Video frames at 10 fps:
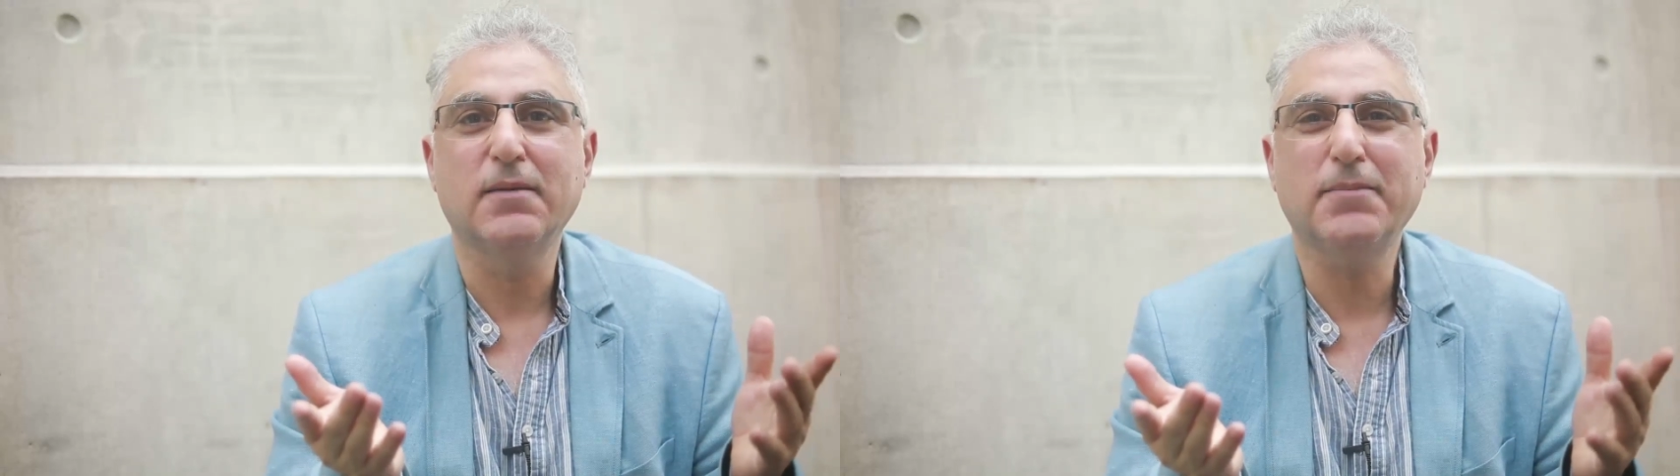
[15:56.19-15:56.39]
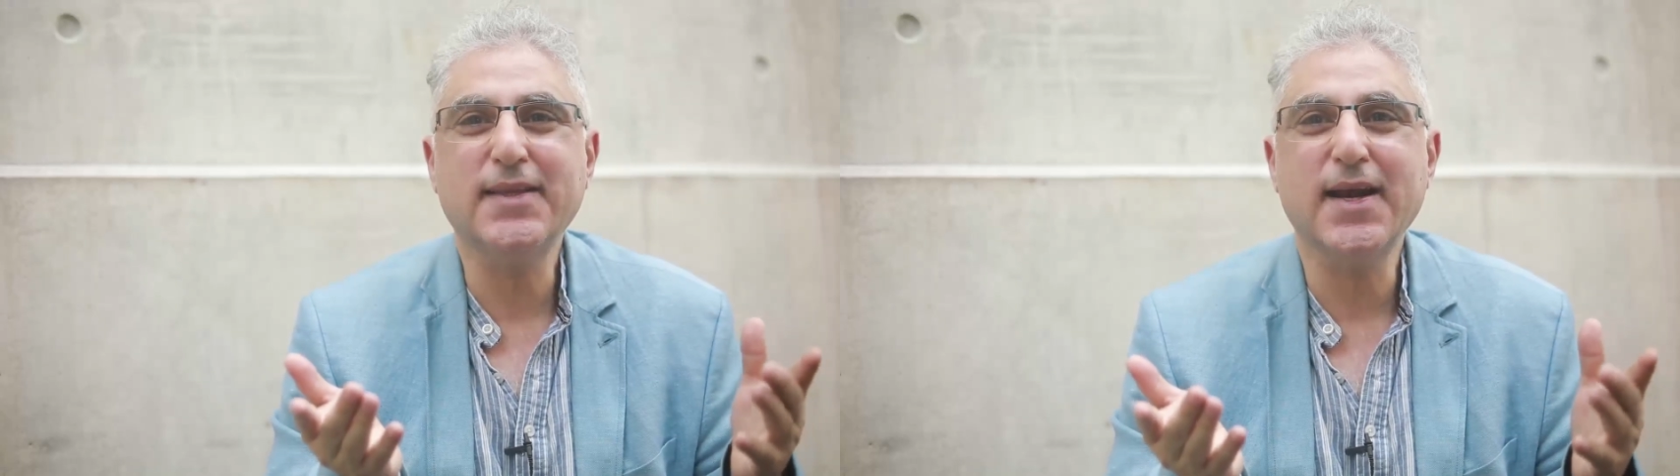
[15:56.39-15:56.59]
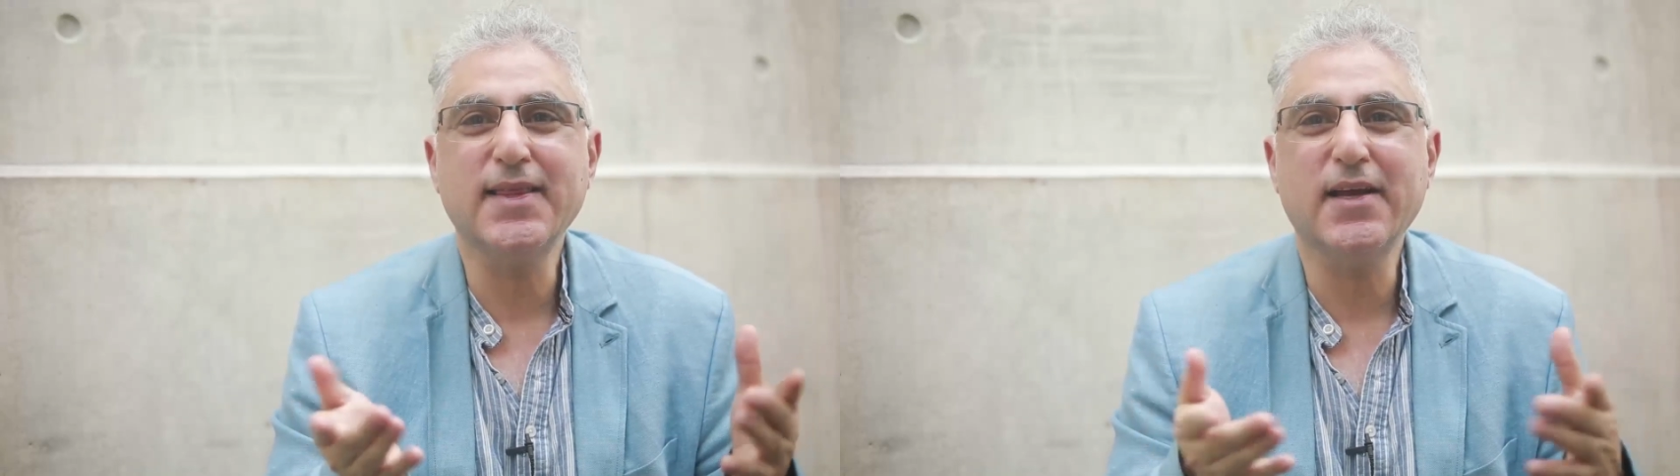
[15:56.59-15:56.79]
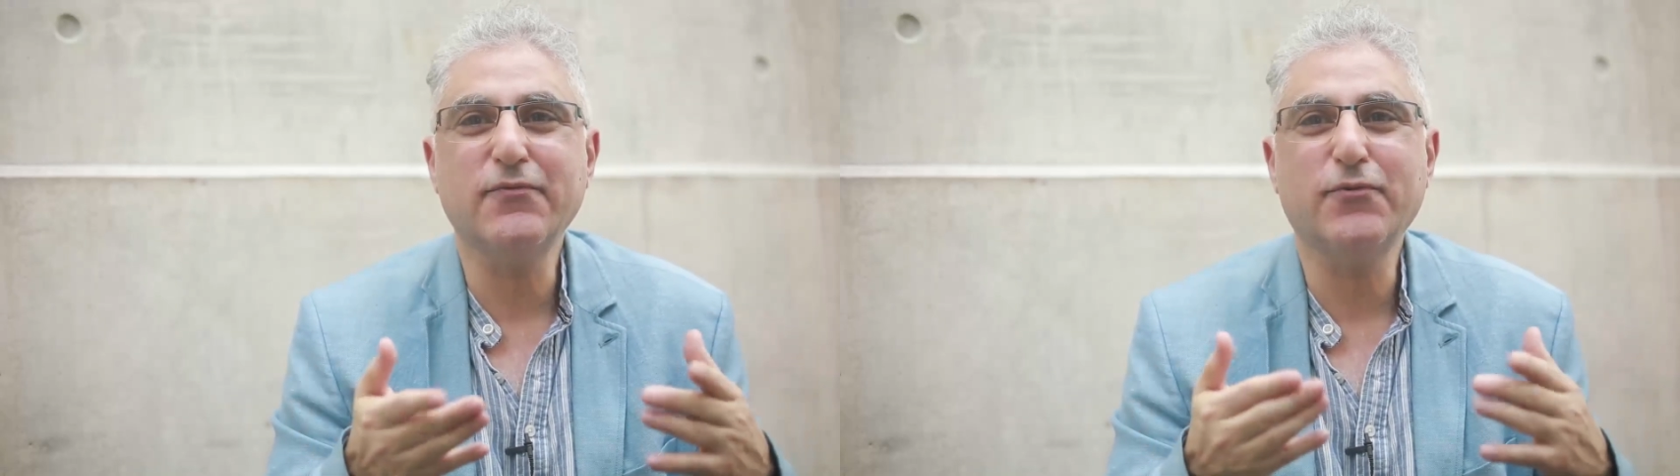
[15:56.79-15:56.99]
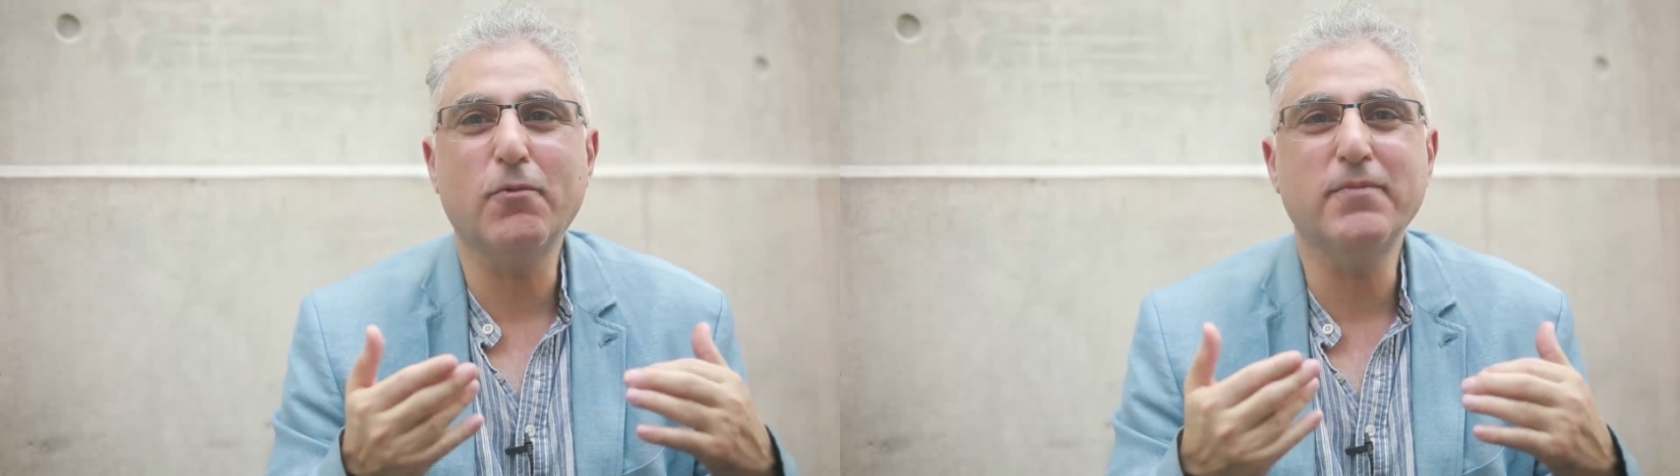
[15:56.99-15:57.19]
but rather
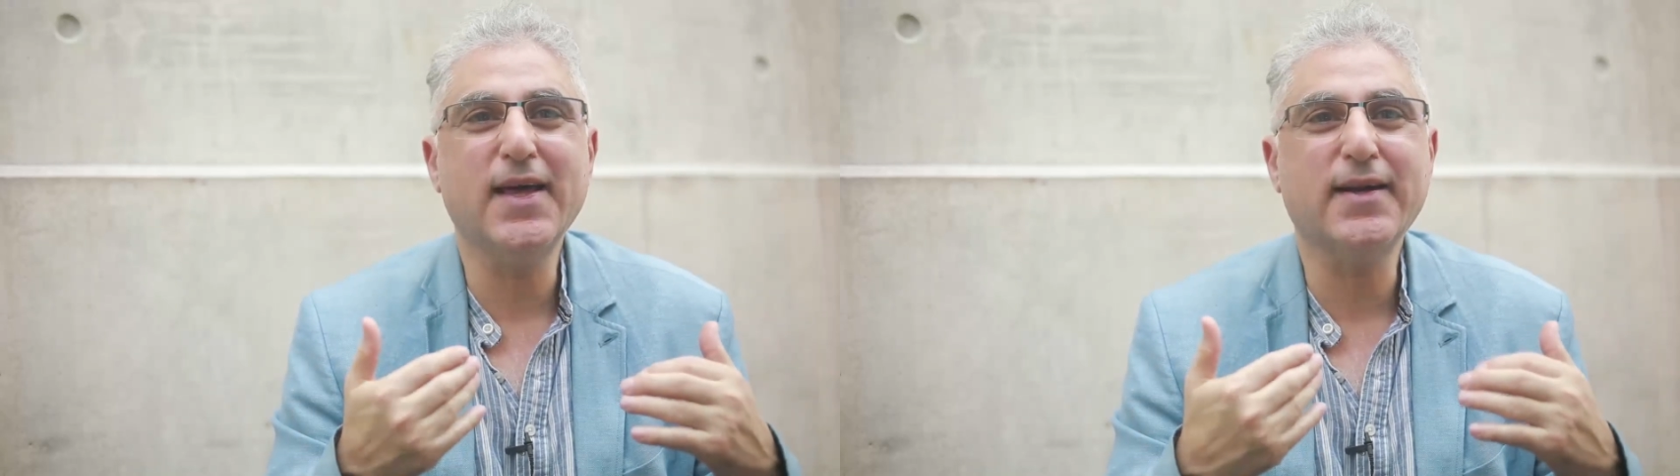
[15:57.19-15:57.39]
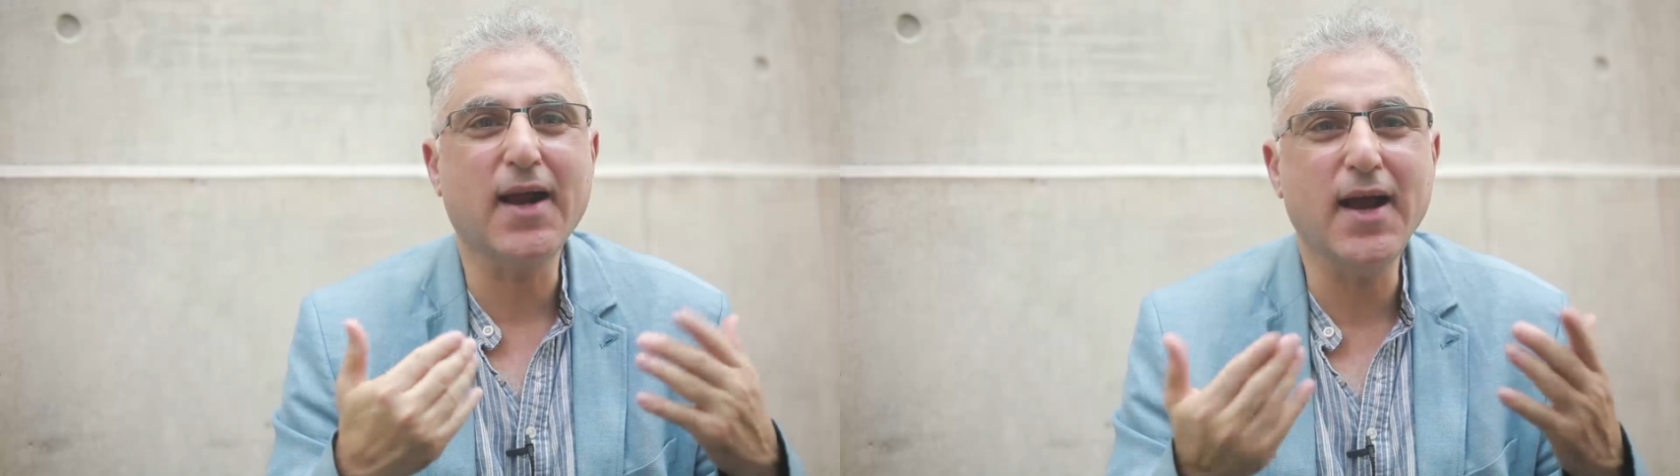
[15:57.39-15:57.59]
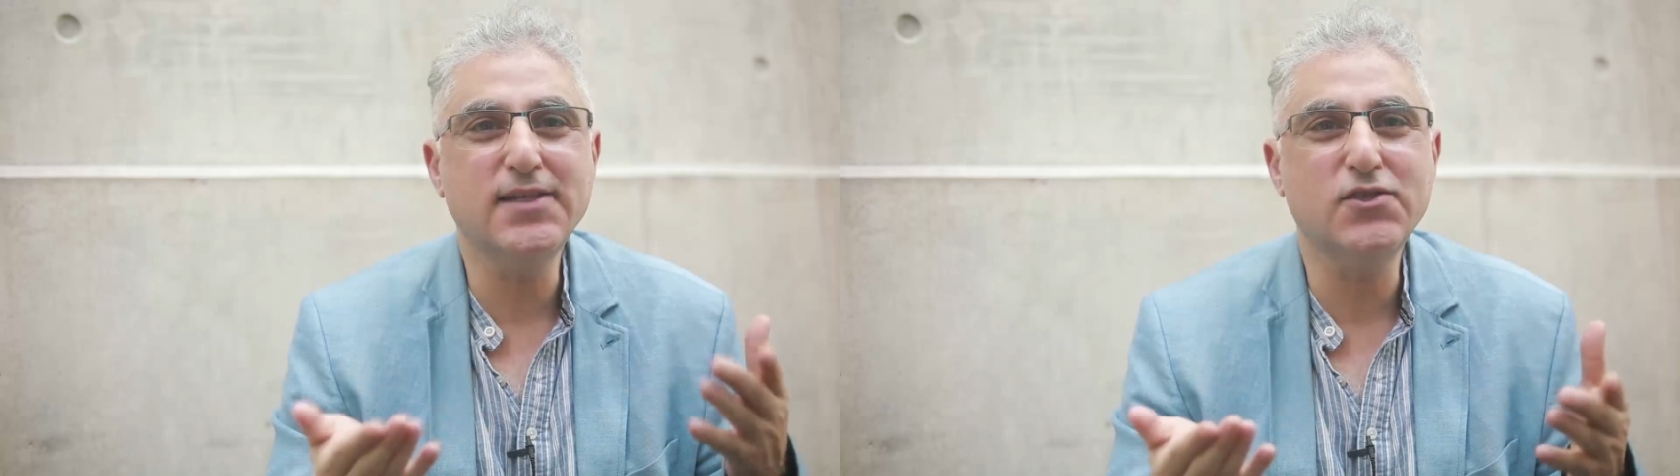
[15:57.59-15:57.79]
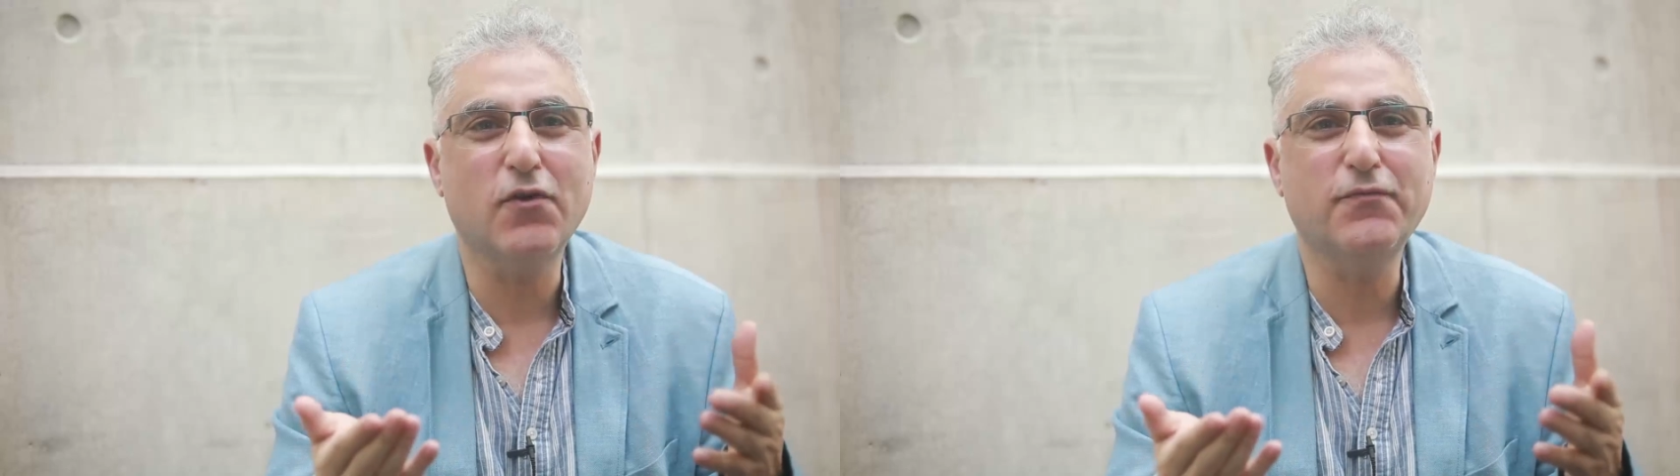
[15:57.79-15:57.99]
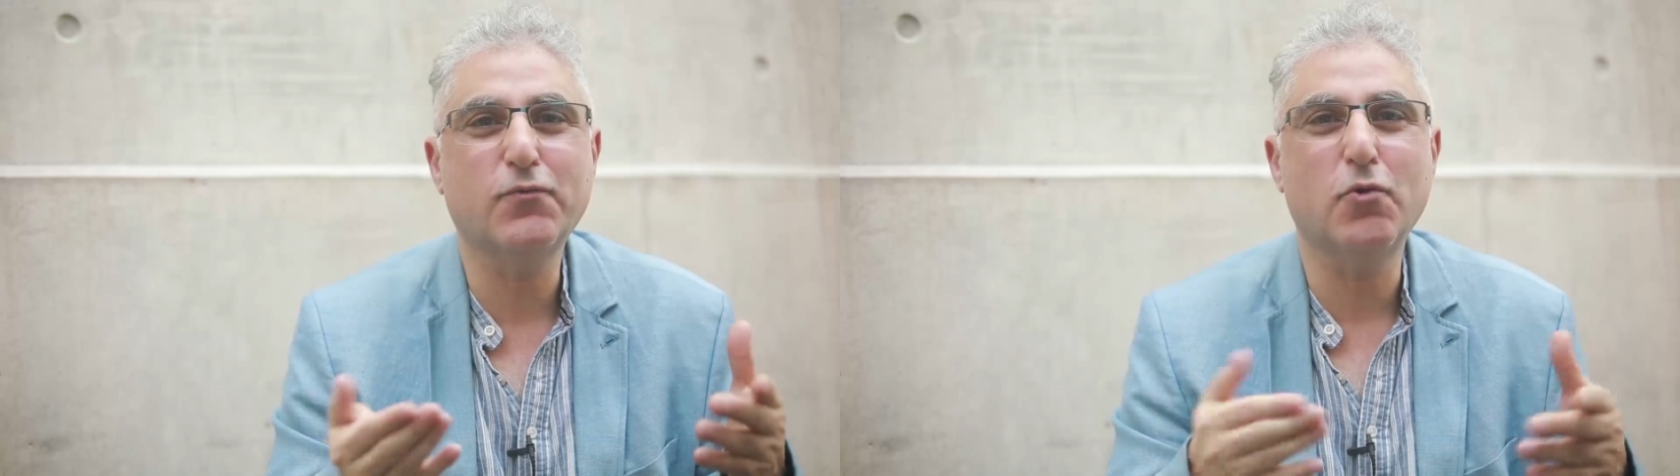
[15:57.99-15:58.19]
from the rise of